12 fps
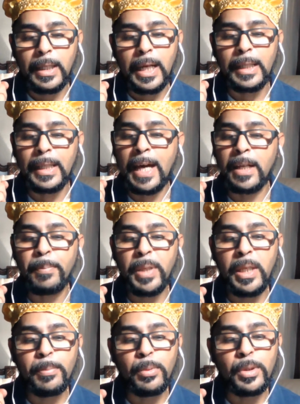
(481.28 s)
A lot of
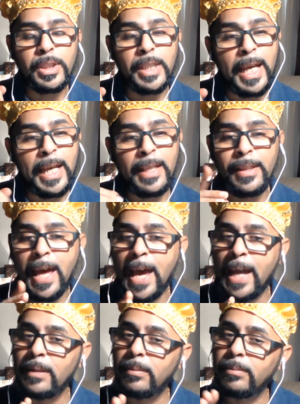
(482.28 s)
people say
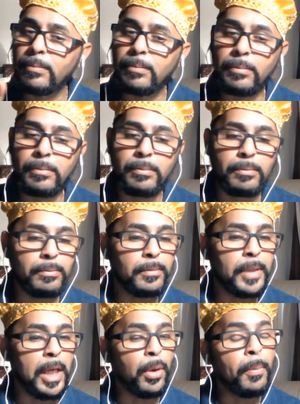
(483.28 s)
that
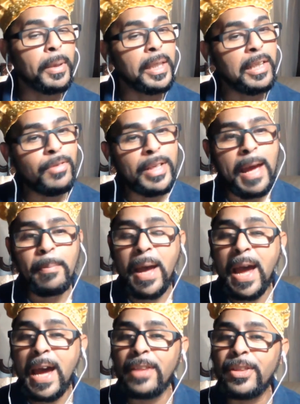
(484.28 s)
they don't believe in that
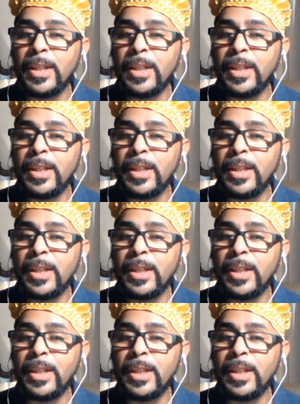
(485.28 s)
path.